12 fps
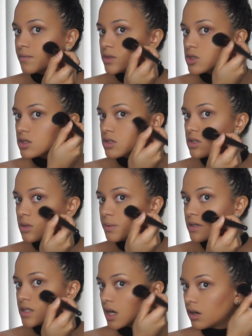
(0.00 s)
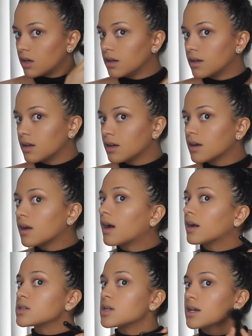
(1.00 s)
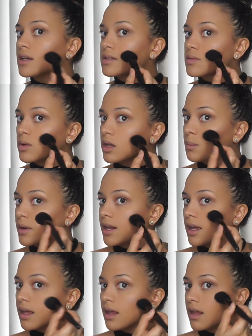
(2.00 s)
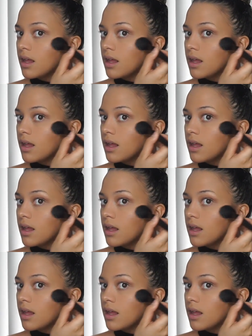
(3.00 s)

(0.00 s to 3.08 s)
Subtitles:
It's just super subtle. Actually, it's really pretty.